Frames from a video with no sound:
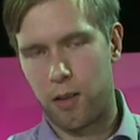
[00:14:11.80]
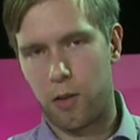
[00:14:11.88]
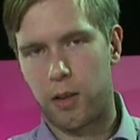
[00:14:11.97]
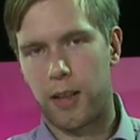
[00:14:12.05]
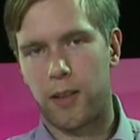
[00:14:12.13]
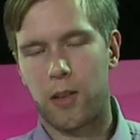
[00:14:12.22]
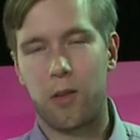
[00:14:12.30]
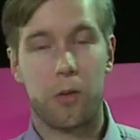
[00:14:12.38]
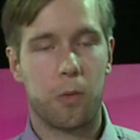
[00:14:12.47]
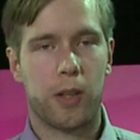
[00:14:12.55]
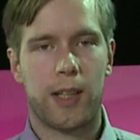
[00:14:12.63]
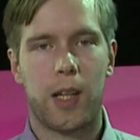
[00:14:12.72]
Okay, so
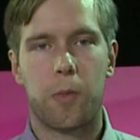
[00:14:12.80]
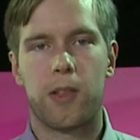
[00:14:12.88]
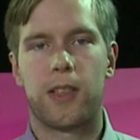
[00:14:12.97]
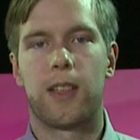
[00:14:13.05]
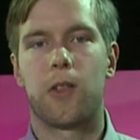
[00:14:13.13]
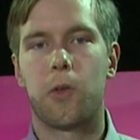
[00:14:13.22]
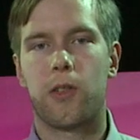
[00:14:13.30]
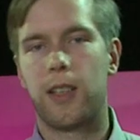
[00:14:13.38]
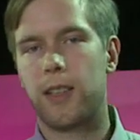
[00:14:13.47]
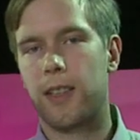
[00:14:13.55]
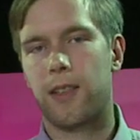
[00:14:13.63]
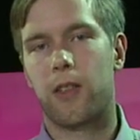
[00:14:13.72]
what happens then? Do you
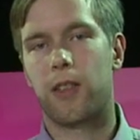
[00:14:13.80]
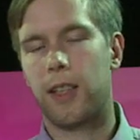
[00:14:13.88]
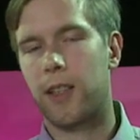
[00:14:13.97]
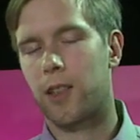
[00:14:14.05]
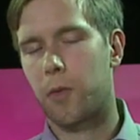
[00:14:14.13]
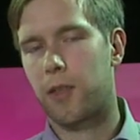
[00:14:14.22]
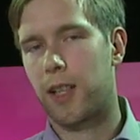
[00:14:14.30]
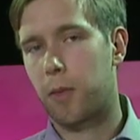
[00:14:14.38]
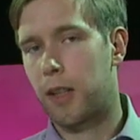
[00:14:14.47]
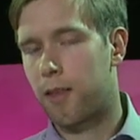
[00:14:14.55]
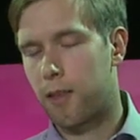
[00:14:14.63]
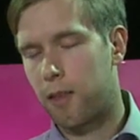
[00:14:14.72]
see this on the income
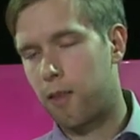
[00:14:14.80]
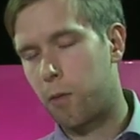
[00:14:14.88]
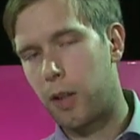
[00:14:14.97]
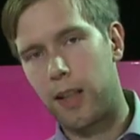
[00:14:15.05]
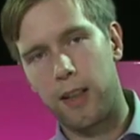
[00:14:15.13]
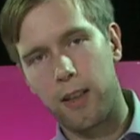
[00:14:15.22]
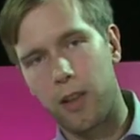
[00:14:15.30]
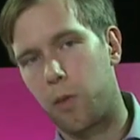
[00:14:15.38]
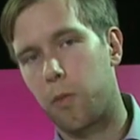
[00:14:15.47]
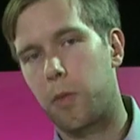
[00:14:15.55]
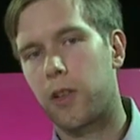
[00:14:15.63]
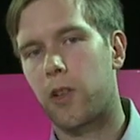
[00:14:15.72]
statement? Well,
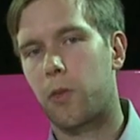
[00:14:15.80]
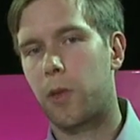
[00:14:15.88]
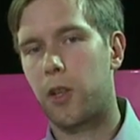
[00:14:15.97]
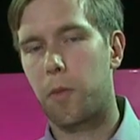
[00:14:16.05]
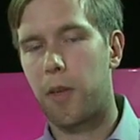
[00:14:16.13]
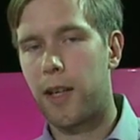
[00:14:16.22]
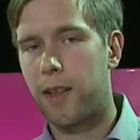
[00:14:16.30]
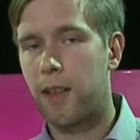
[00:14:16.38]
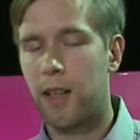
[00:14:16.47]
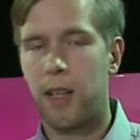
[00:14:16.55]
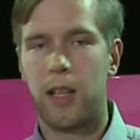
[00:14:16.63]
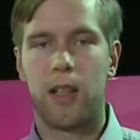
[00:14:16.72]
no, because when you
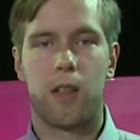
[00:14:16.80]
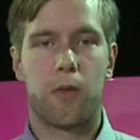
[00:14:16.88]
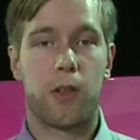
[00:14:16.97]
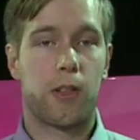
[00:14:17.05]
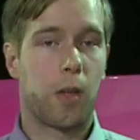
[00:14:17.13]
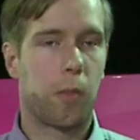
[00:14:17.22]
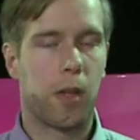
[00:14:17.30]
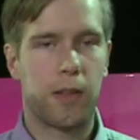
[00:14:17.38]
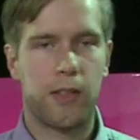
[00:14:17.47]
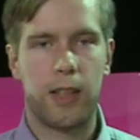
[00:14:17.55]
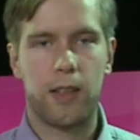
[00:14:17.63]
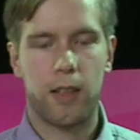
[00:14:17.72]
buy, for example, a
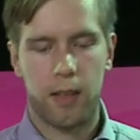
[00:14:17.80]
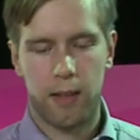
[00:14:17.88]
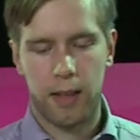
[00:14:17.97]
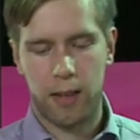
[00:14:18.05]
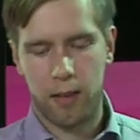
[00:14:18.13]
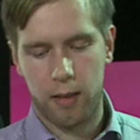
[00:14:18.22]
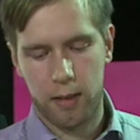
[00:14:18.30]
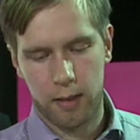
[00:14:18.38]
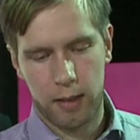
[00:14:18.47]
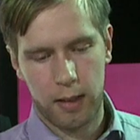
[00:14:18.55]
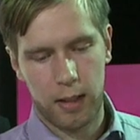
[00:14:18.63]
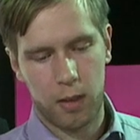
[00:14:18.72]
machine, then
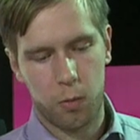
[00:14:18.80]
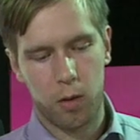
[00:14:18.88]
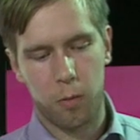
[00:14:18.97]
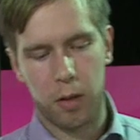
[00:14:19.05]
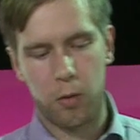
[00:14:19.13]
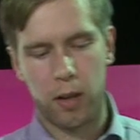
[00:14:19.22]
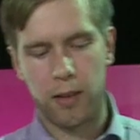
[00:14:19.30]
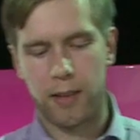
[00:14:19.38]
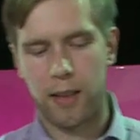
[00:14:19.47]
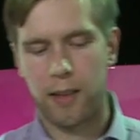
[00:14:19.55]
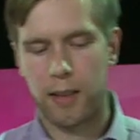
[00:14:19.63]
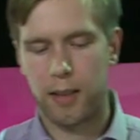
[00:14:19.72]
it will be
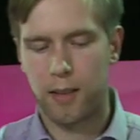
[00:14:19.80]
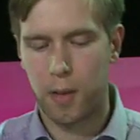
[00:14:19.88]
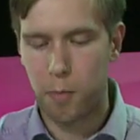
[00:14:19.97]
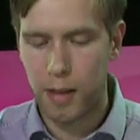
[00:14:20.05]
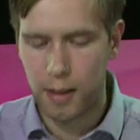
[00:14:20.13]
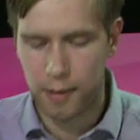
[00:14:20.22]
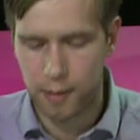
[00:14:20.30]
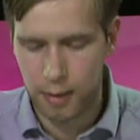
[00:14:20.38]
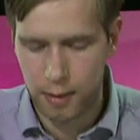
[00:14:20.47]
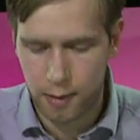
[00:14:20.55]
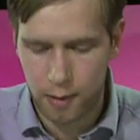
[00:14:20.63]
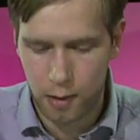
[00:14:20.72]
registered in the balance sheet.